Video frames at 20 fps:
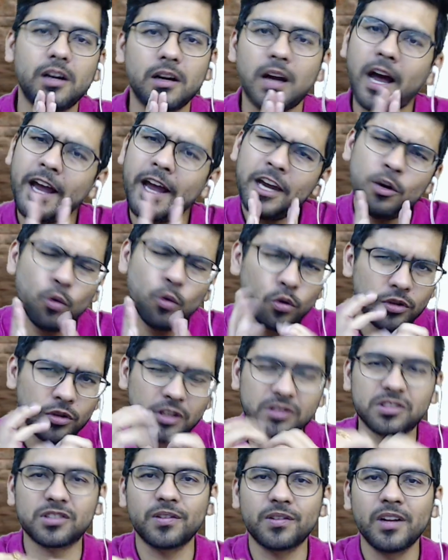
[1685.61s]
I know
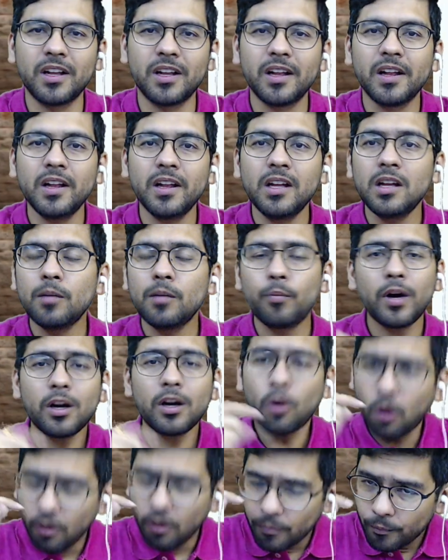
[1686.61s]
this, but
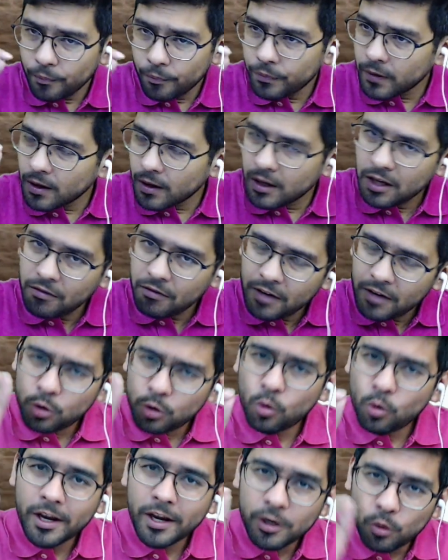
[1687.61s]
even though
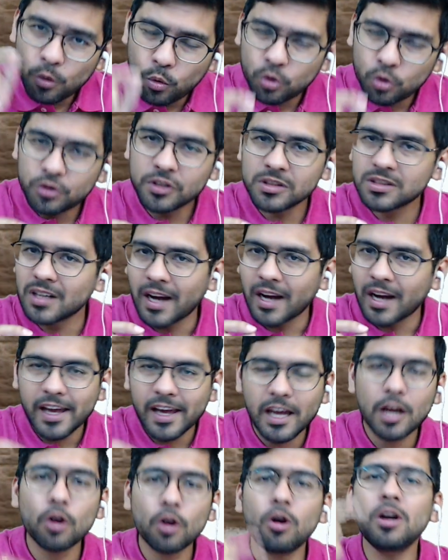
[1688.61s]
I know this, I
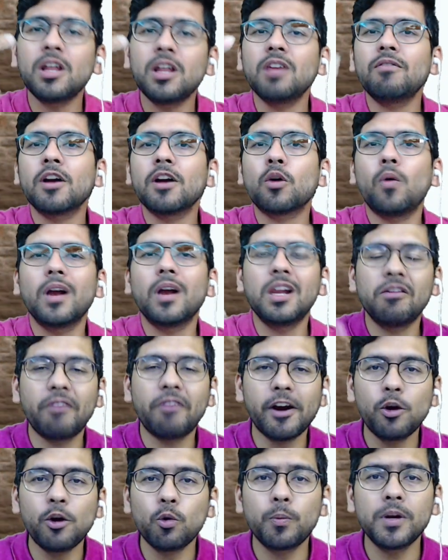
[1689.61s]
cannot give a
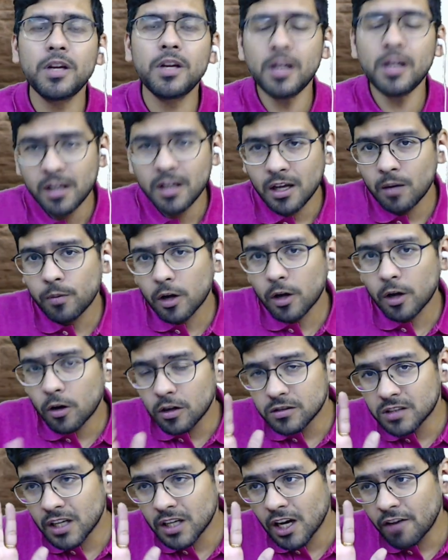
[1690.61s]
qualified opinion here because
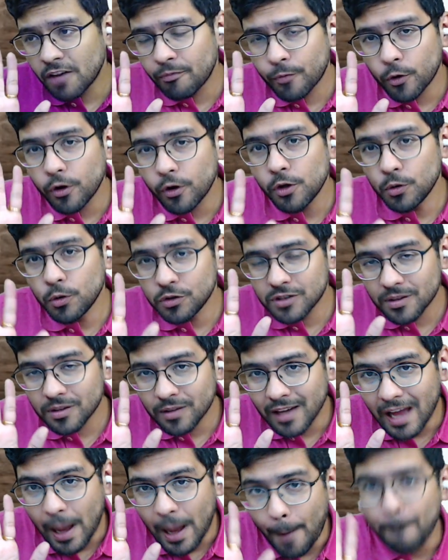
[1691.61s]
they have produced
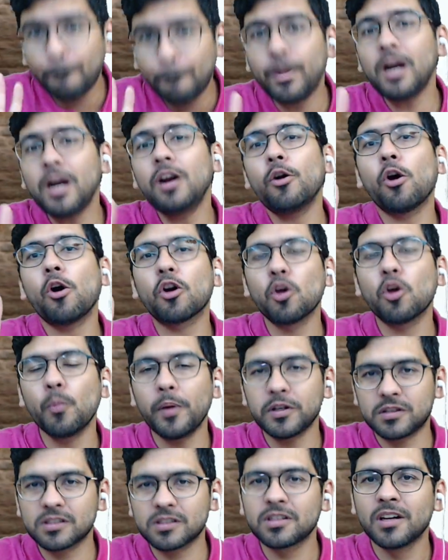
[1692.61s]
ample
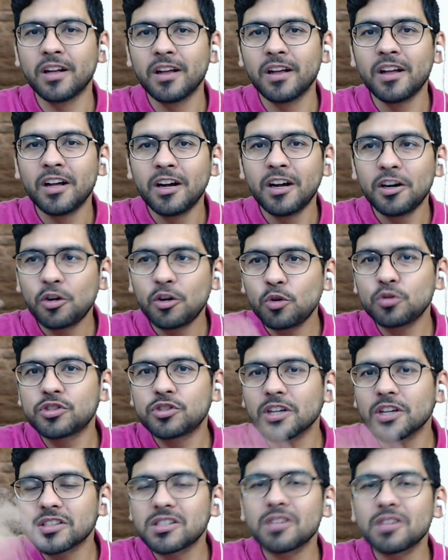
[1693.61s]
documents to
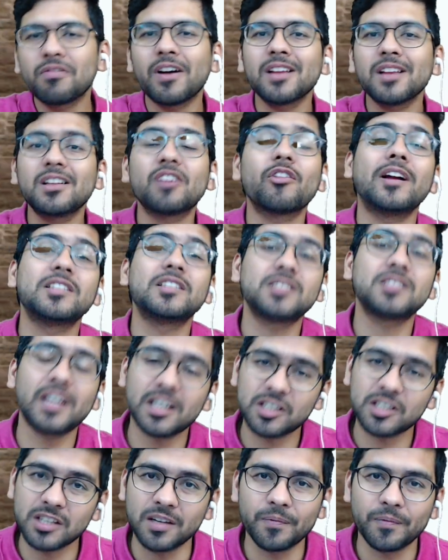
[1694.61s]
justify the
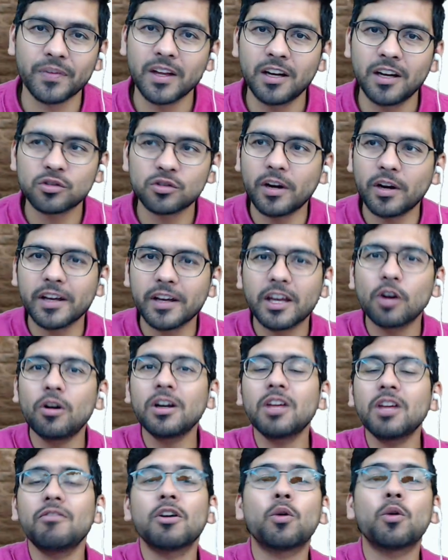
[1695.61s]
transaction. So I cannot
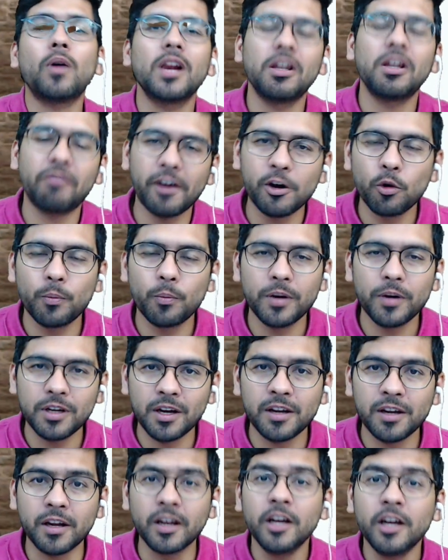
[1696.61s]
give a qualified opinion
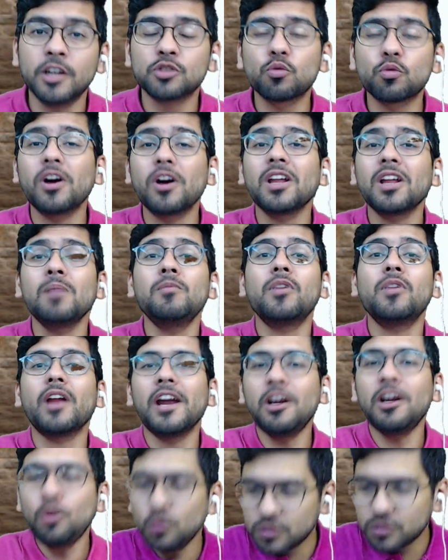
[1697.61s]
here. So what I'm trying
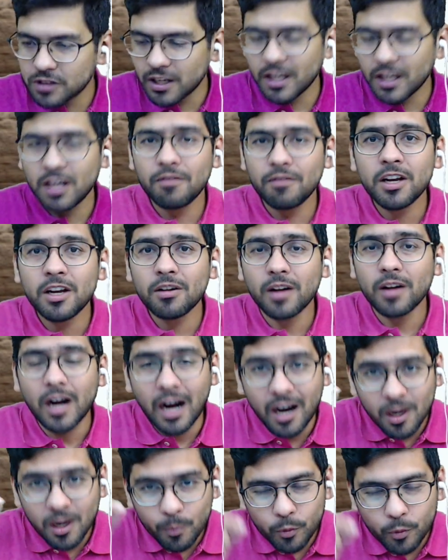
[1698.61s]
to say, even
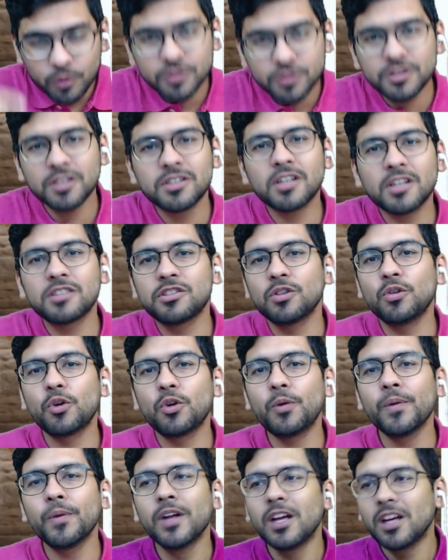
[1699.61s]
our procedures,
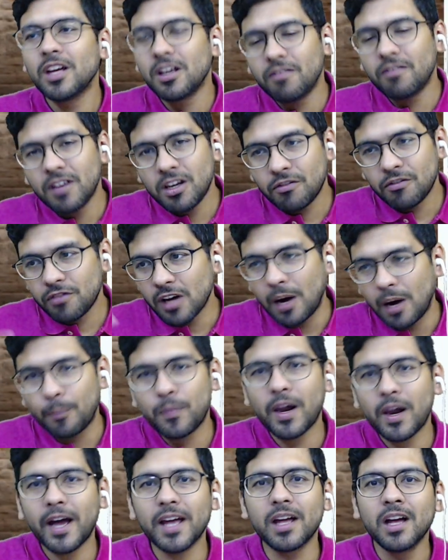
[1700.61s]
even if we
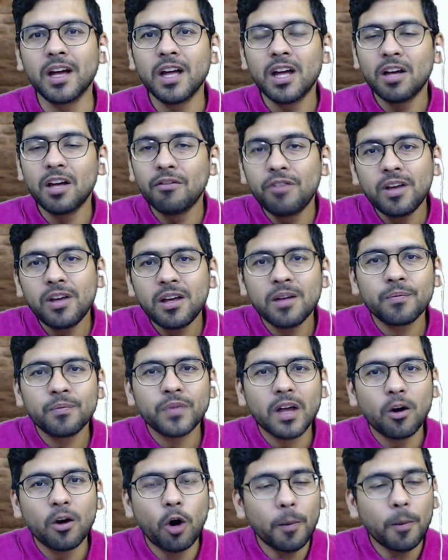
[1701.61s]
apply, we
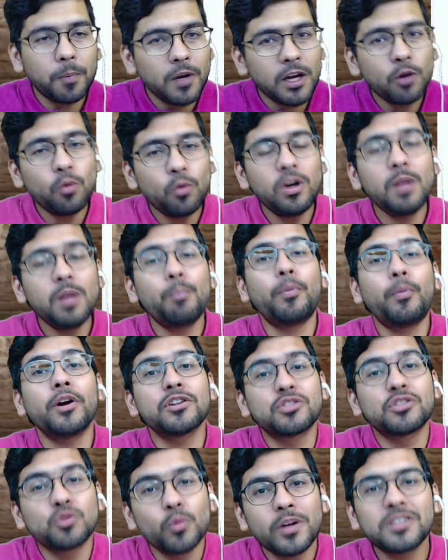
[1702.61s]
obtain only
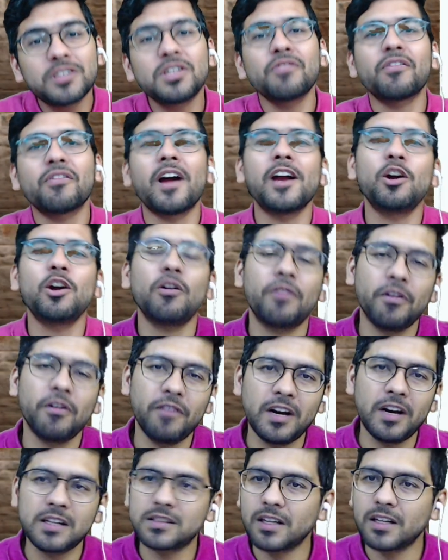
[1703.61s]
persuasive kind of
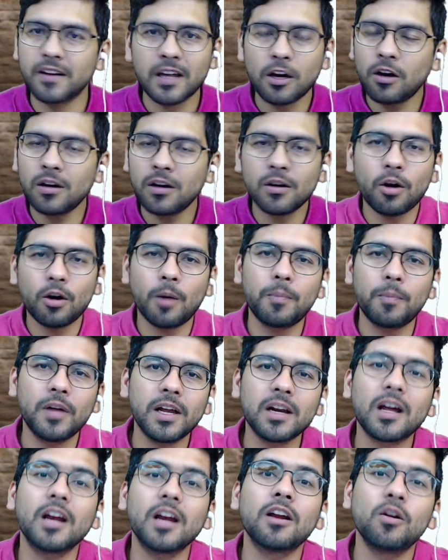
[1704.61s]
evidence. I cannot obtain
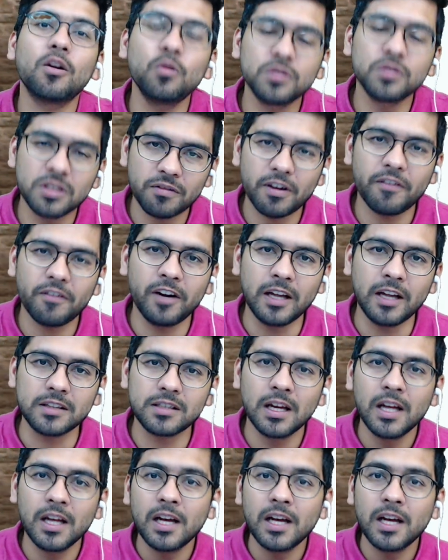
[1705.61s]
conclusive evidence.